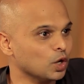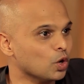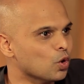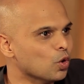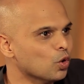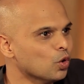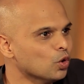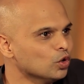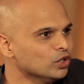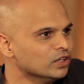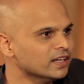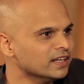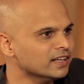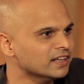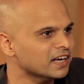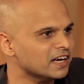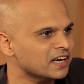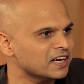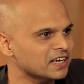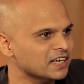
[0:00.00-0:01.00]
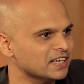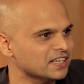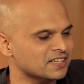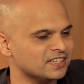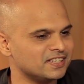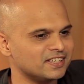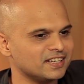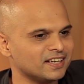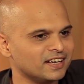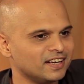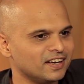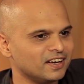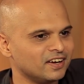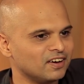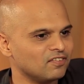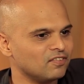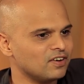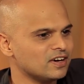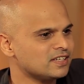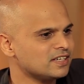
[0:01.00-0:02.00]
the goon in the crease,
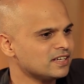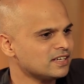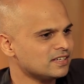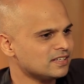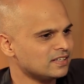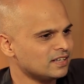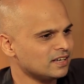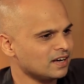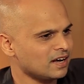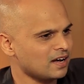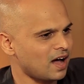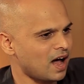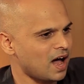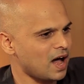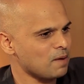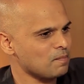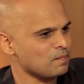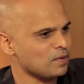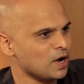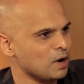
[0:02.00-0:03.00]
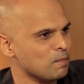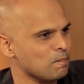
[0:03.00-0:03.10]
versus the calm,